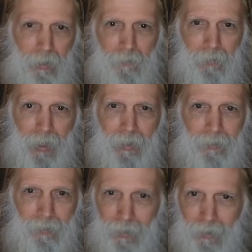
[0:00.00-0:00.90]
if not
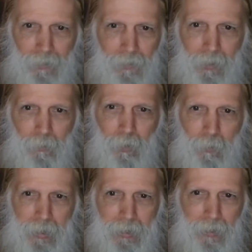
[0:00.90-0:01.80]
all of them, will
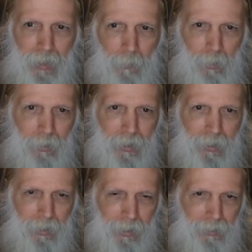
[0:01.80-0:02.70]
be in the laboratory's
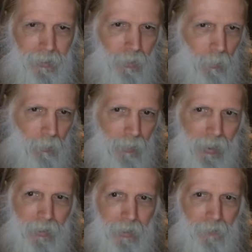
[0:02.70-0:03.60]
clinical normal
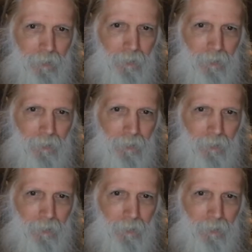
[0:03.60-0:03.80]
range.